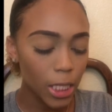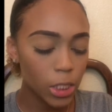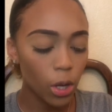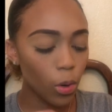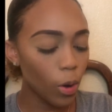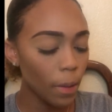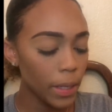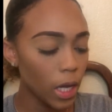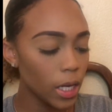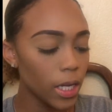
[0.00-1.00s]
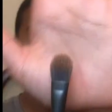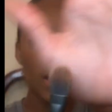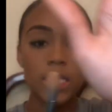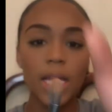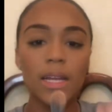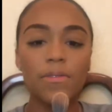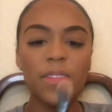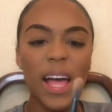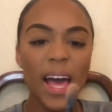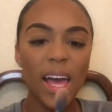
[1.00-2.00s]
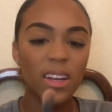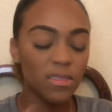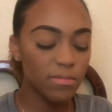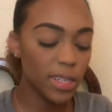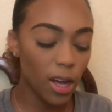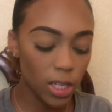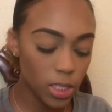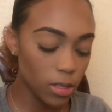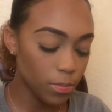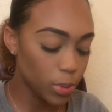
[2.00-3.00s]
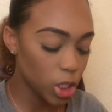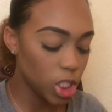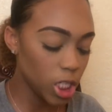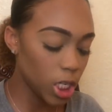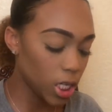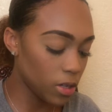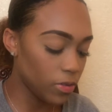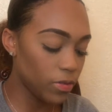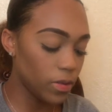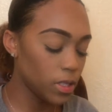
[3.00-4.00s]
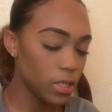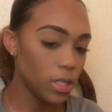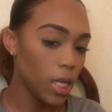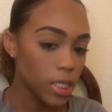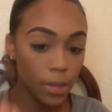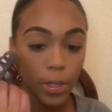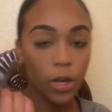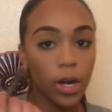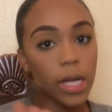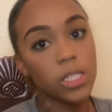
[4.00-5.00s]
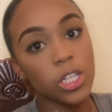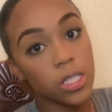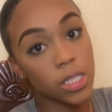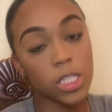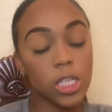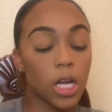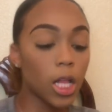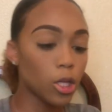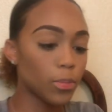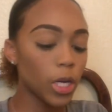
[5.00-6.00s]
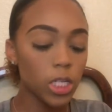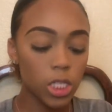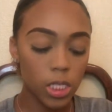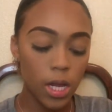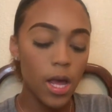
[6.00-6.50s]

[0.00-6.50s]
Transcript: Don't quote me on it. It's kind of flat, but also bushy enough to be a great transition color brush.